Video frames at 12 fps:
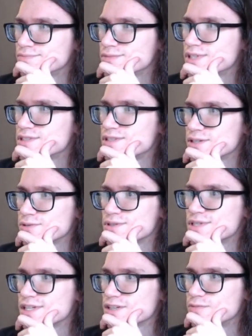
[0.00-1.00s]
A single
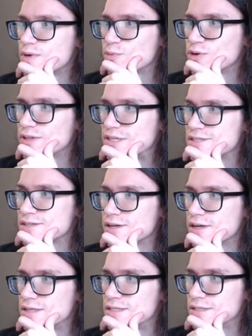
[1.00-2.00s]
stick of memory, that's not
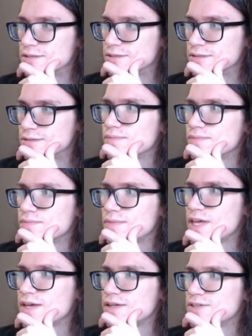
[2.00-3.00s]
ideal.
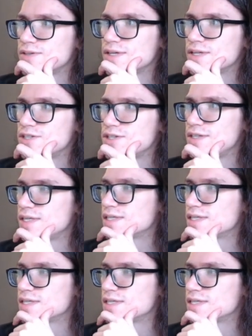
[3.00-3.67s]
And you get a GT